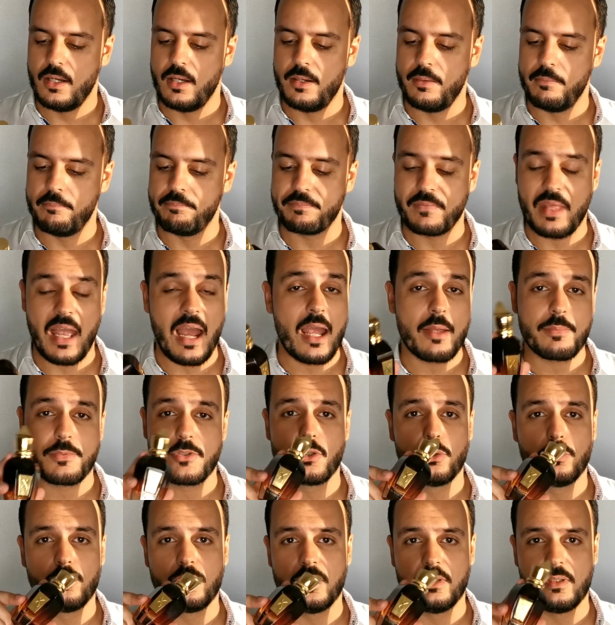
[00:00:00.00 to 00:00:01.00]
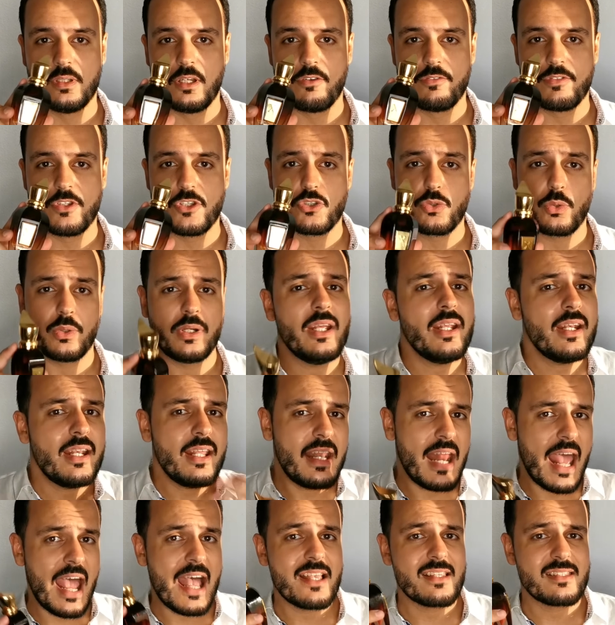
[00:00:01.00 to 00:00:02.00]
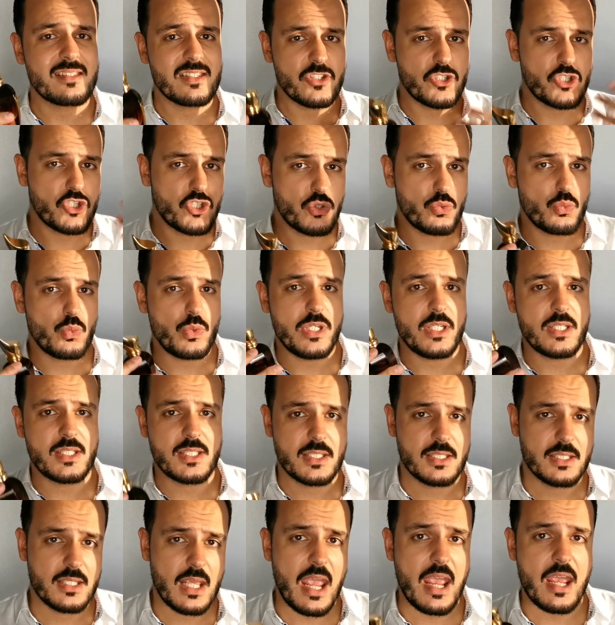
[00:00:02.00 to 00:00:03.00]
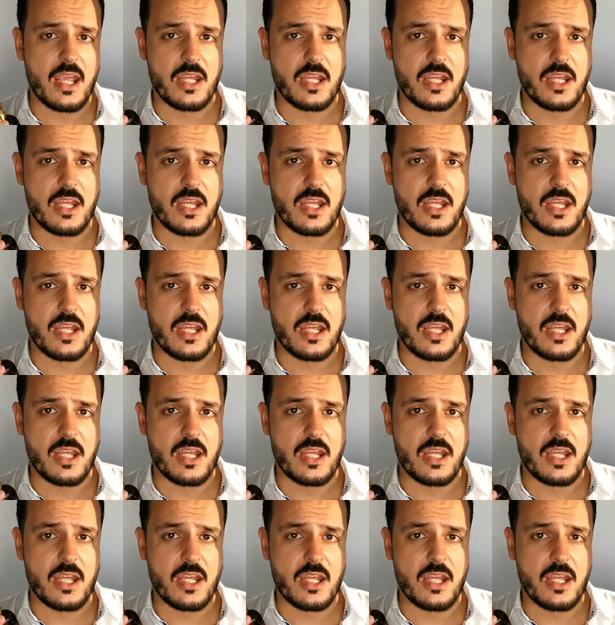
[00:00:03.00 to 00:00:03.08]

Um, I absolutely love this one, and it has a sweet